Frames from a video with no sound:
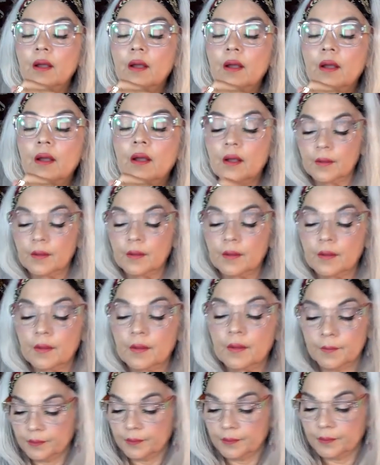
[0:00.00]
the
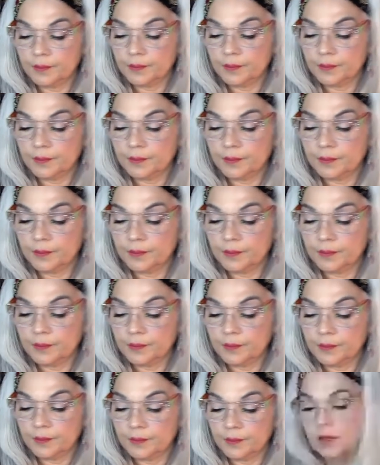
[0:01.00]
canner is the, the
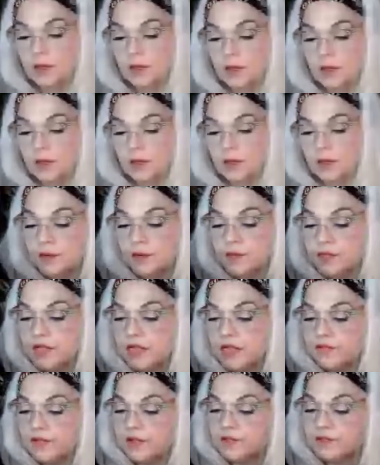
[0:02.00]
worst.
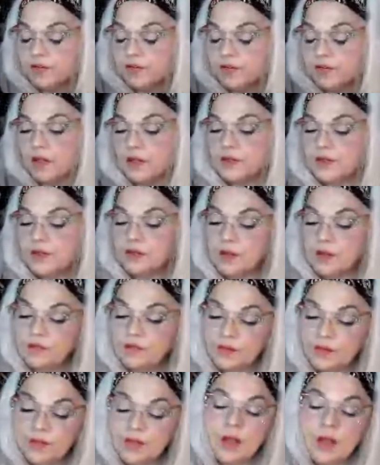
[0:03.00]
I don't think I've ever,
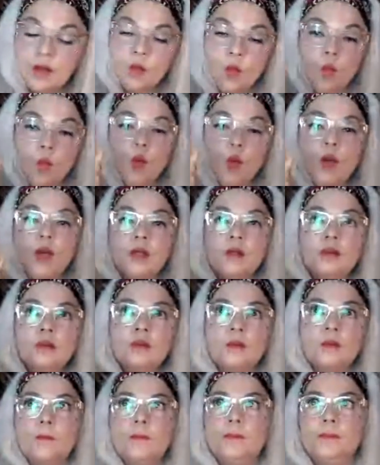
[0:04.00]
you know, I've only gotten
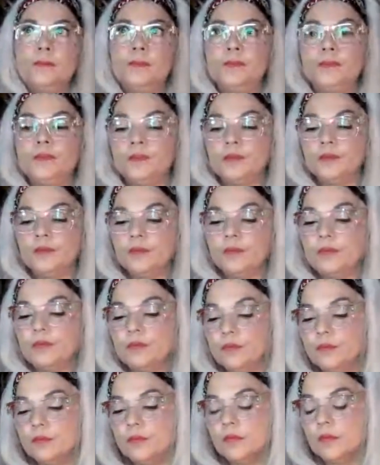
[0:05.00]
one,
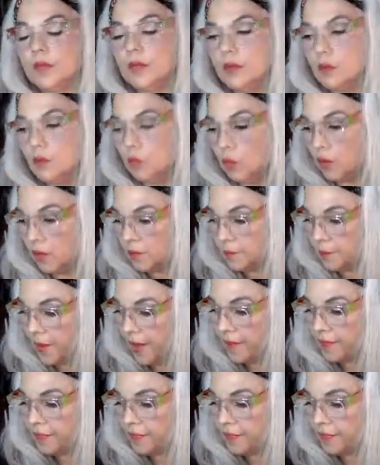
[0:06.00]
one bad